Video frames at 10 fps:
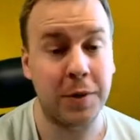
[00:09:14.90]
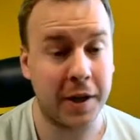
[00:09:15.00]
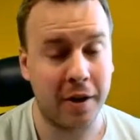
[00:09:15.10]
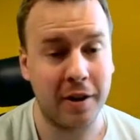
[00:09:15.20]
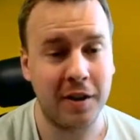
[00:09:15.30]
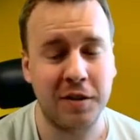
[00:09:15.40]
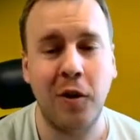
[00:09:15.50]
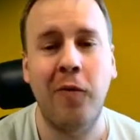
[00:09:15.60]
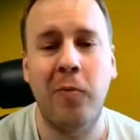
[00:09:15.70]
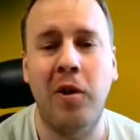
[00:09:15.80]
regardless
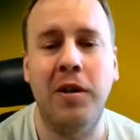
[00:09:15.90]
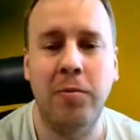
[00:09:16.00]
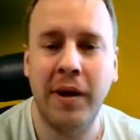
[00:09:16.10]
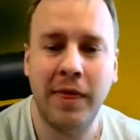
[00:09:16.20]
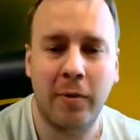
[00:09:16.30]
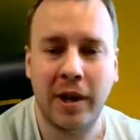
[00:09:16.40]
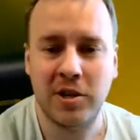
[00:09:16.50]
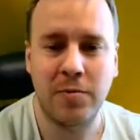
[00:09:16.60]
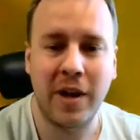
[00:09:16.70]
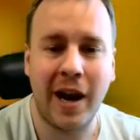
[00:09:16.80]
of what wind
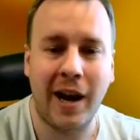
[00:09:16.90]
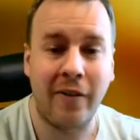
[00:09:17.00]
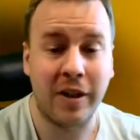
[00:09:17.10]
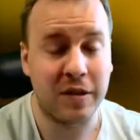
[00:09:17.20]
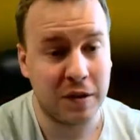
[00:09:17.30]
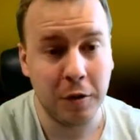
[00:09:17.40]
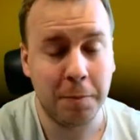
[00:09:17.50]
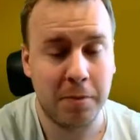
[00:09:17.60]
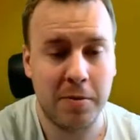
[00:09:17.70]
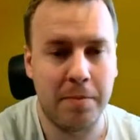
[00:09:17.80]
direction we have, a
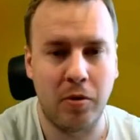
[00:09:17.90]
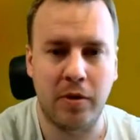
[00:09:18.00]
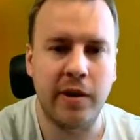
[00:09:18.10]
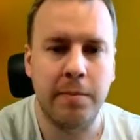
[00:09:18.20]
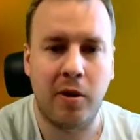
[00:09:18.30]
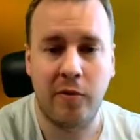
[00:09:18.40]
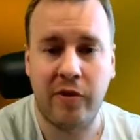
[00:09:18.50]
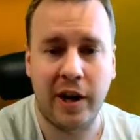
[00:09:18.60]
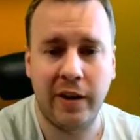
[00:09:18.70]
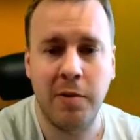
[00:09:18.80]
super boring par
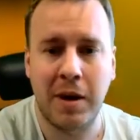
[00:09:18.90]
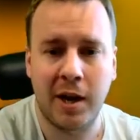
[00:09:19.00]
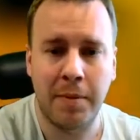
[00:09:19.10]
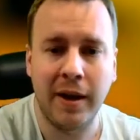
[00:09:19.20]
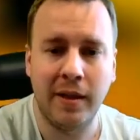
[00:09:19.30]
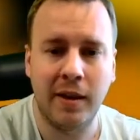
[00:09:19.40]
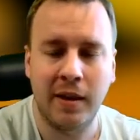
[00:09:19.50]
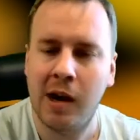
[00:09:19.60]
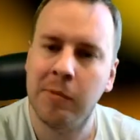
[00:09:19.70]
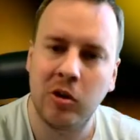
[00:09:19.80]
5 in my opinion.
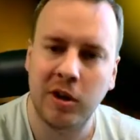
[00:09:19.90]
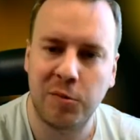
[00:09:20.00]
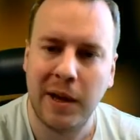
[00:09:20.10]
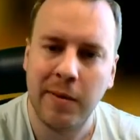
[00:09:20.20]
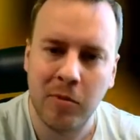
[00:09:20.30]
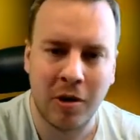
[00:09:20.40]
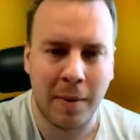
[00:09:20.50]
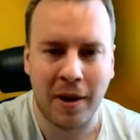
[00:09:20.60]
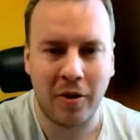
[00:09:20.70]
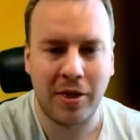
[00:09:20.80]
And I'm gonna explain more
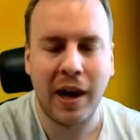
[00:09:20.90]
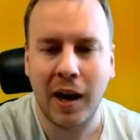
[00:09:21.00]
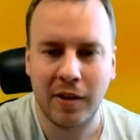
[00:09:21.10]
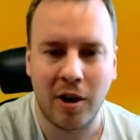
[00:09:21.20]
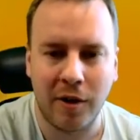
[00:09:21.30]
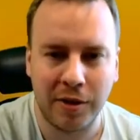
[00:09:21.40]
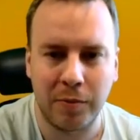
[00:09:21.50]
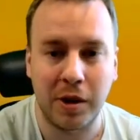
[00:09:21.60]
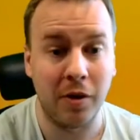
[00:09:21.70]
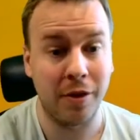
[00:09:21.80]
about that after
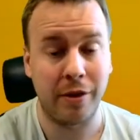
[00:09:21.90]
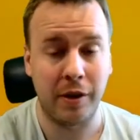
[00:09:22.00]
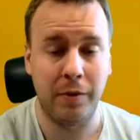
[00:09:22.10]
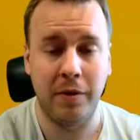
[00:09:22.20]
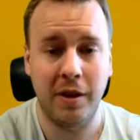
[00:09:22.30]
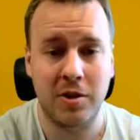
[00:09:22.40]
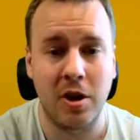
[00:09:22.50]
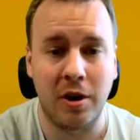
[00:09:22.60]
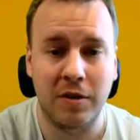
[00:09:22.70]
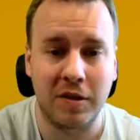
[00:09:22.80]
we've gone through the
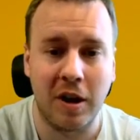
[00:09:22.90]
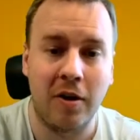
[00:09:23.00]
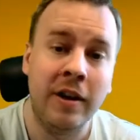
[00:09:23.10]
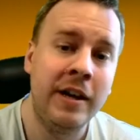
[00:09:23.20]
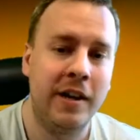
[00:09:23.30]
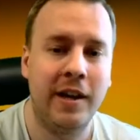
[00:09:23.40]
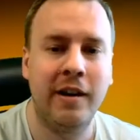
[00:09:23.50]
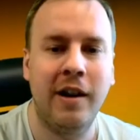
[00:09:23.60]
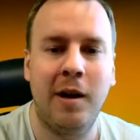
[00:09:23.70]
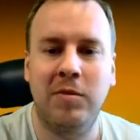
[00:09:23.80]
shot. So,
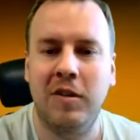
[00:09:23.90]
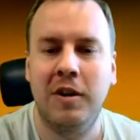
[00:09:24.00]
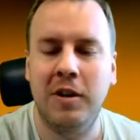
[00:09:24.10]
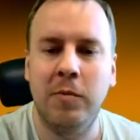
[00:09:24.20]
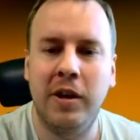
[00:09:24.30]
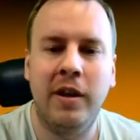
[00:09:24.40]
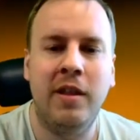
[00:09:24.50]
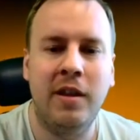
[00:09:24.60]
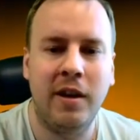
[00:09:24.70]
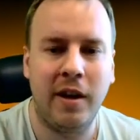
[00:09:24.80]
here I'm starting
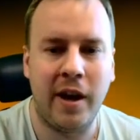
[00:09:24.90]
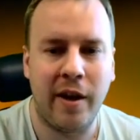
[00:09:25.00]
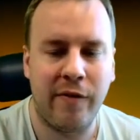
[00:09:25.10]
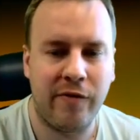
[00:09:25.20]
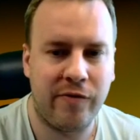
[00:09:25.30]
with uh,